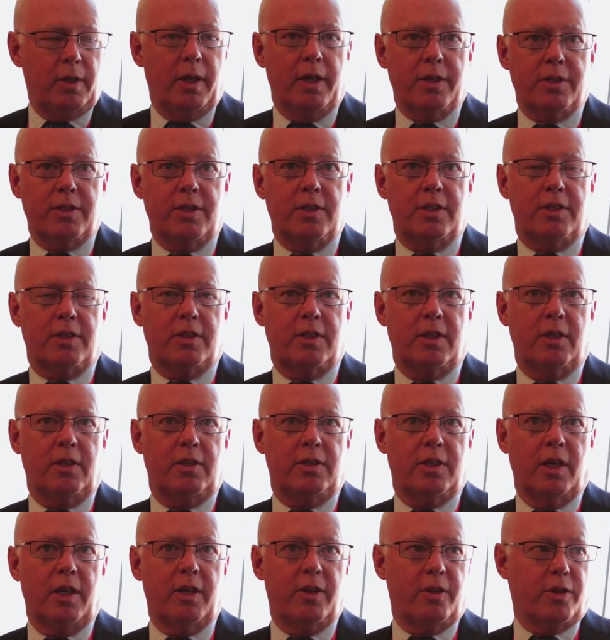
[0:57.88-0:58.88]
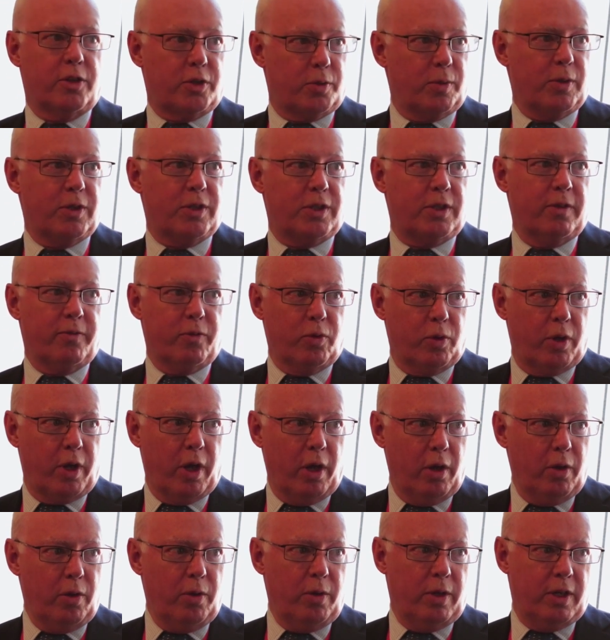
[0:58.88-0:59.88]
Yes, it's under the Swiss Civil
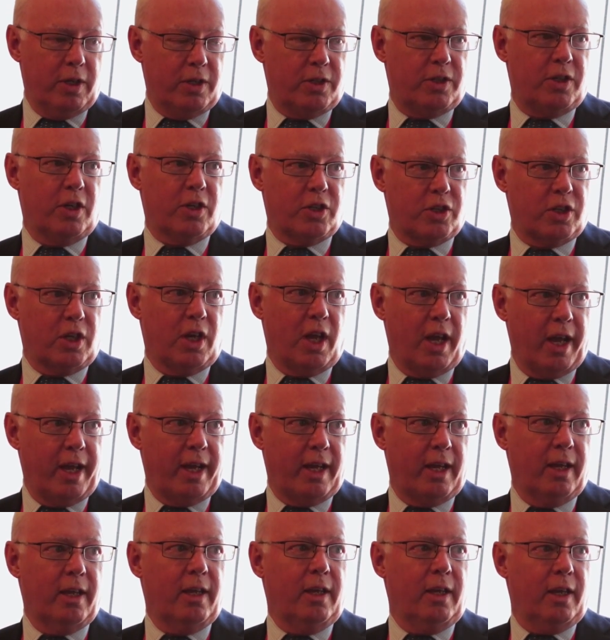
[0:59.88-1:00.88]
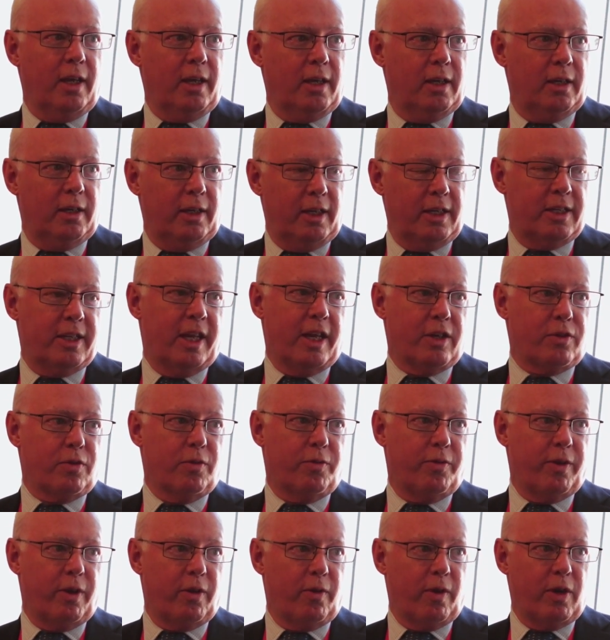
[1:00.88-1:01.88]
Code. It's just like
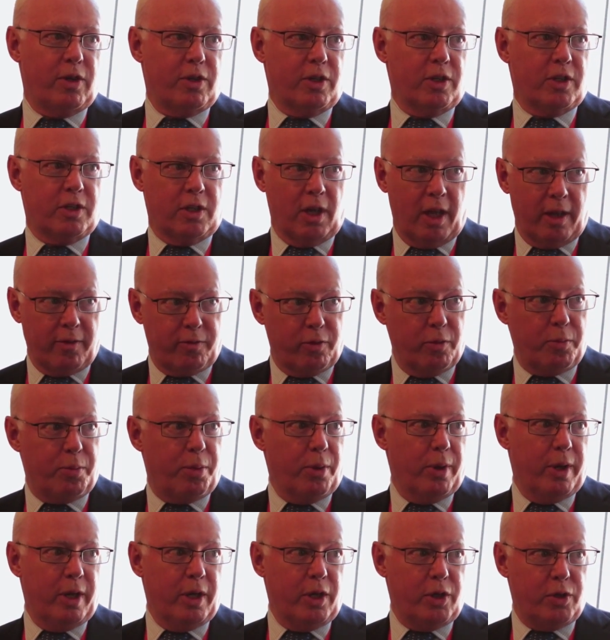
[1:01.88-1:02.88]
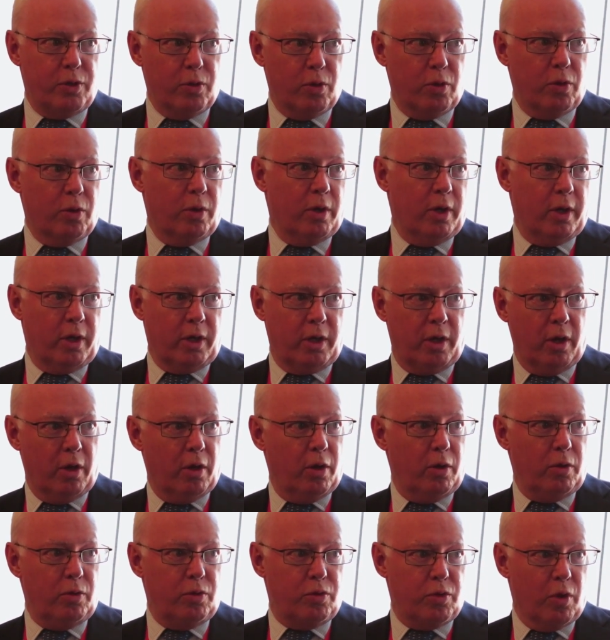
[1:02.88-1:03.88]
international federations like for bridge or
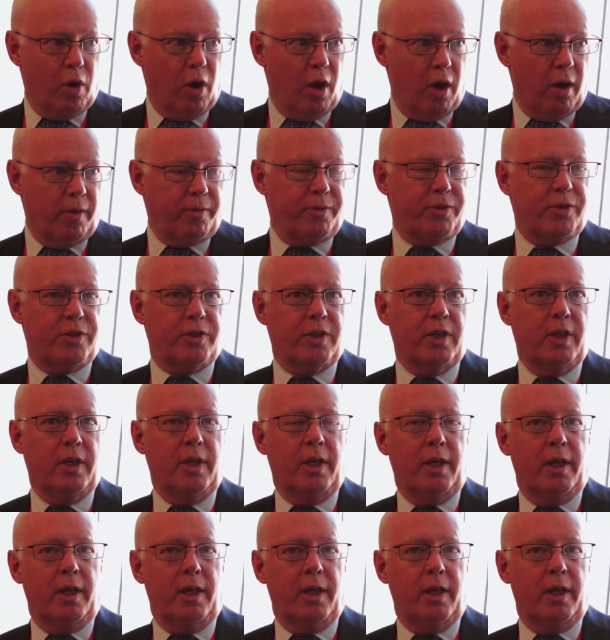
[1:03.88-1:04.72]
go drafts.